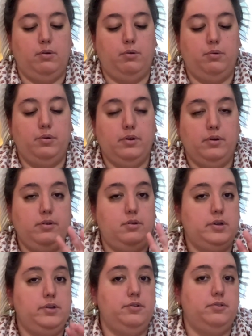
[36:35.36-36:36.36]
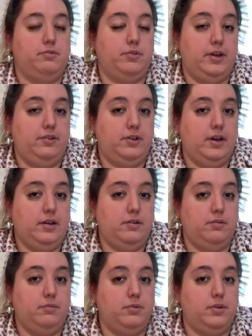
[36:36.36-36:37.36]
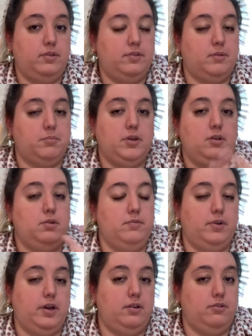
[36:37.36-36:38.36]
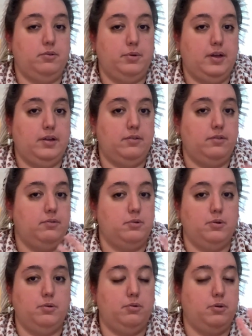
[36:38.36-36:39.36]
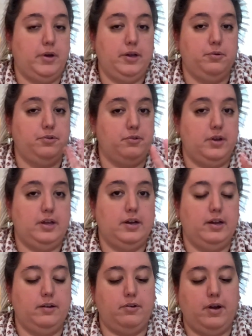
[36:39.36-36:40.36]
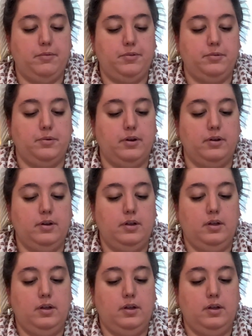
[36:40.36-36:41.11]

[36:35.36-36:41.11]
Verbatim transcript: Or you can use Fray Check, which is something you can find at Joann's or, or Michael's or any kind of craft store,